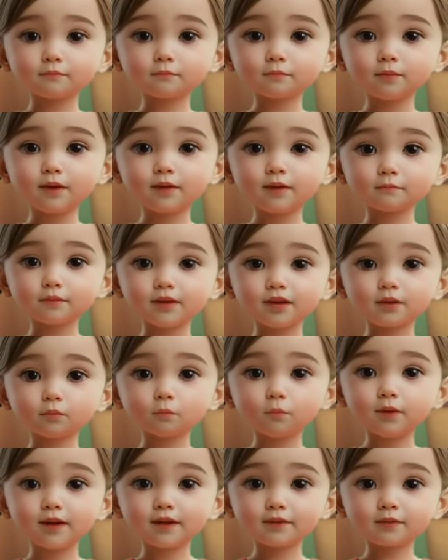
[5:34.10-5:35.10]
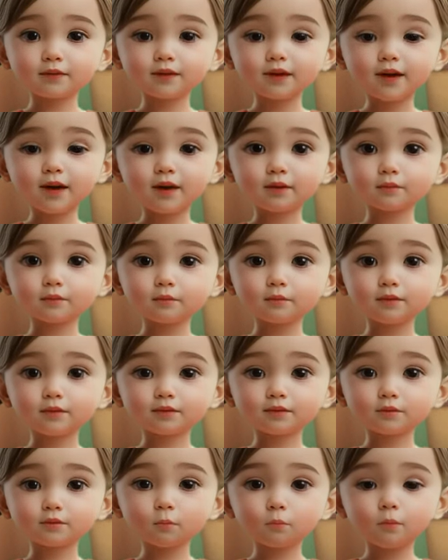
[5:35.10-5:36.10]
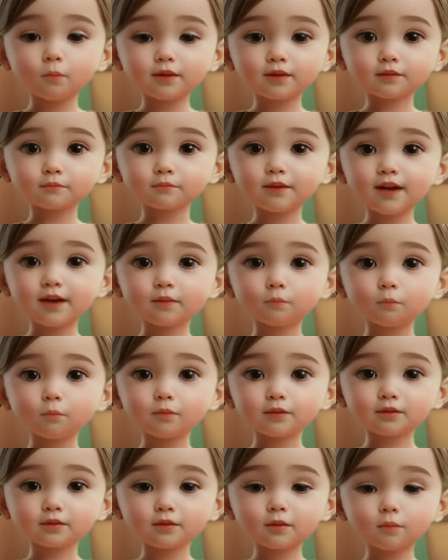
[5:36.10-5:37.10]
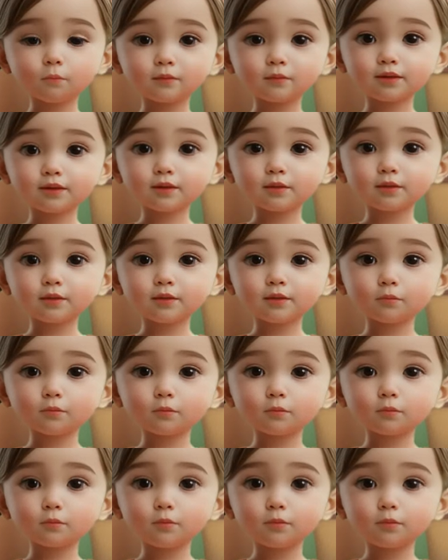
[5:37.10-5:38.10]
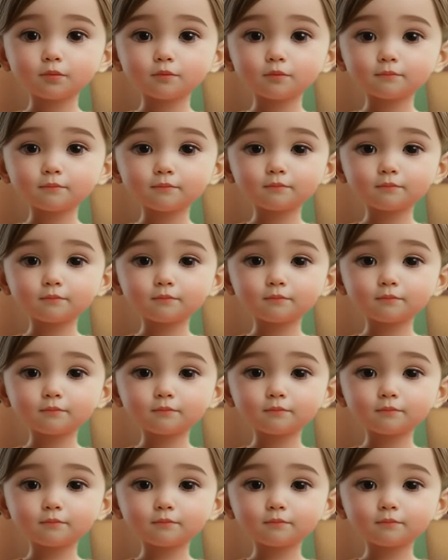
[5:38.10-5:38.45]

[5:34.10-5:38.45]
My big grandma tells me stories about when she was a little girl.